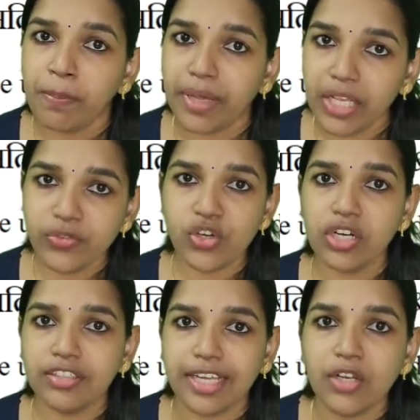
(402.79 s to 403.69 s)
based
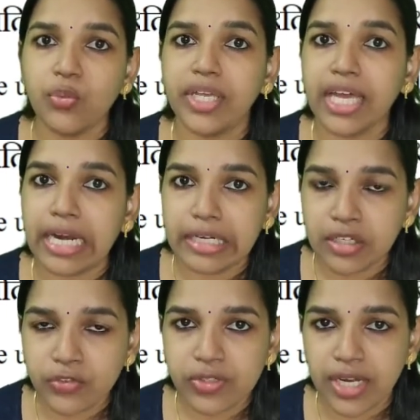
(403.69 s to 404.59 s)
on that we can
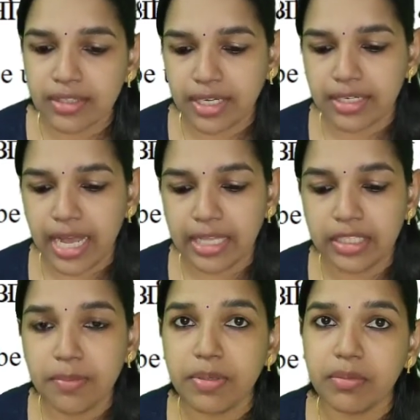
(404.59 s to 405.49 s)
understand that
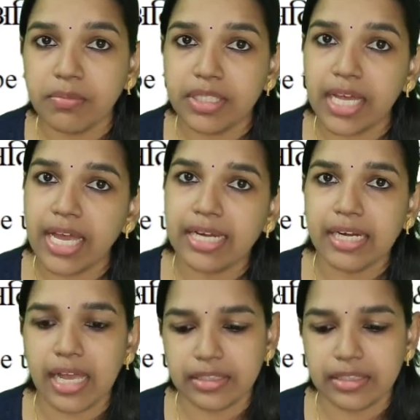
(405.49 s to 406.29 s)
Adi Brahmida and